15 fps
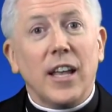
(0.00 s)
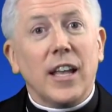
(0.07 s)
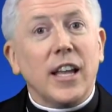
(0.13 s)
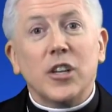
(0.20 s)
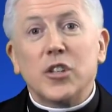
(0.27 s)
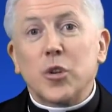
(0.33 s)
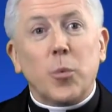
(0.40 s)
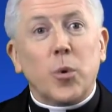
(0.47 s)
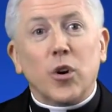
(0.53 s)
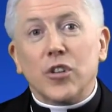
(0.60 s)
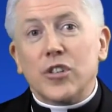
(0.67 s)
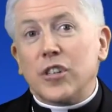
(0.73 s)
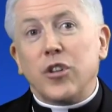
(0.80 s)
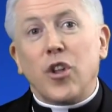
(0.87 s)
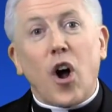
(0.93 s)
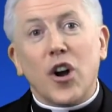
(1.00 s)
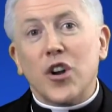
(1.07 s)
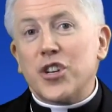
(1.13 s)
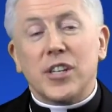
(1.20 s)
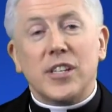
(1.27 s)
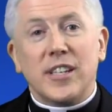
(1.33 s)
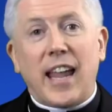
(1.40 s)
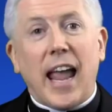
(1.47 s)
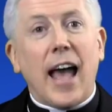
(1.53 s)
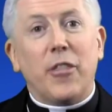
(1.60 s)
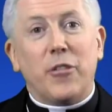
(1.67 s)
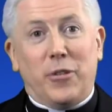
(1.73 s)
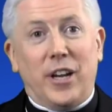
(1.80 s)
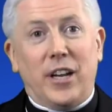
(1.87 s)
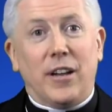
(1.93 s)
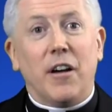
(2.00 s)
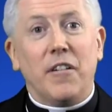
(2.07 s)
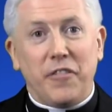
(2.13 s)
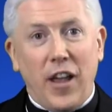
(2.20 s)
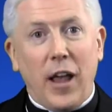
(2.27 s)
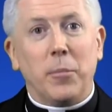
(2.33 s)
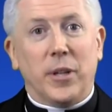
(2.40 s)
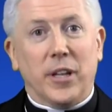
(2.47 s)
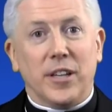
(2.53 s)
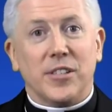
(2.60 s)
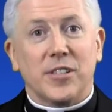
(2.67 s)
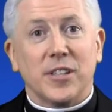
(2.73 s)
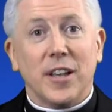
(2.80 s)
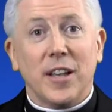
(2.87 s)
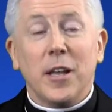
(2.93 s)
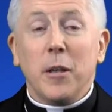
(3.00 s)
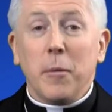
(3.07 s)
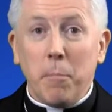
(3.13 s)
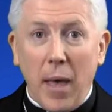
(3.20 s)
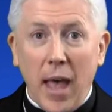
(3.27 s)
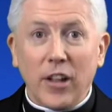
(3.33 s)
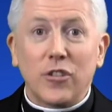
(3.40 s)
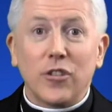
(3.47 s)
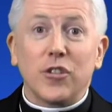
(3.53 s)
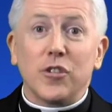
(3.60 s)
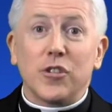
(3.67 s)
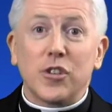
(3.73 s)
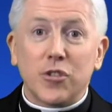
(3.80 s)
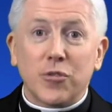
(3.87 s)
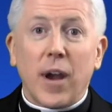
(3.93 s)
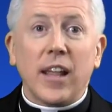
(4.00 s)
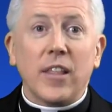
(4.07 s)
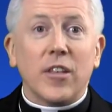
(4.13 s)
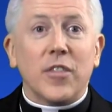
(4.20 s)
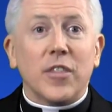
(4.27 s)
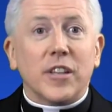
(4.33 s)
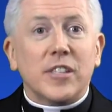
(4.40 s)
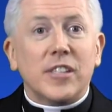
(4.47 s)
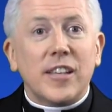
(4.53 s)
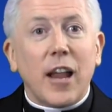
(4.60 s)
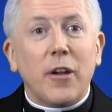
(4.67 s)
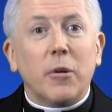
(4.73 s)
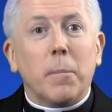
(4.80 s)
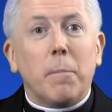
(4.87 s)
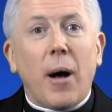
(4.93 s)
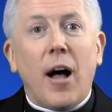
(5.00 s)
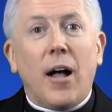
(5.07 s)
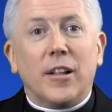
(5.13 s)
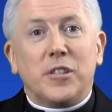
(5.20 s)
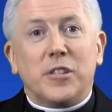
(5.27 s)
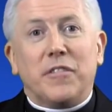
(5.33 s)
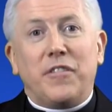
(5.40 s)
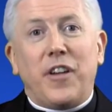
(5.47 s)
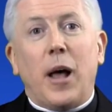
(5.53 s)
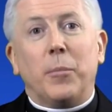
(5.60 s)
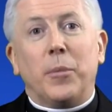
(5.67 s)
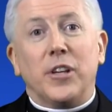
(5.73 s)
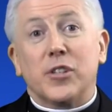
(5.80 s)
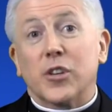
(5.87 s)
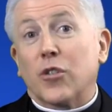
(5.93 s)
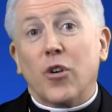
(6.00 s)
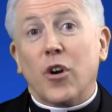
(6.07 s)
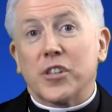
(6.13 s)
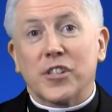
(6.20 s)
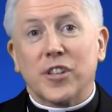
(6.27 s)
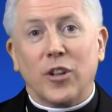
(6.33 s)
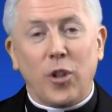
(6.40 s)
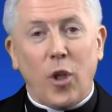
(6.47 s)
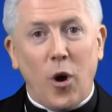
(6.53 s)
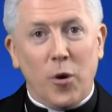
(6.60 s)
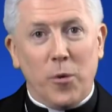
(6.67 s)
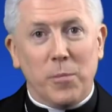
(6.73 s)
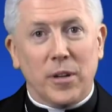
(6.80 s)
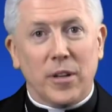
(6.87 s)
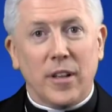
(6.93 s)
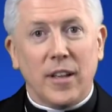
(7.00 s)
is the world's largest gathering of families meant to strengthen the sacred bonds of families across the globe.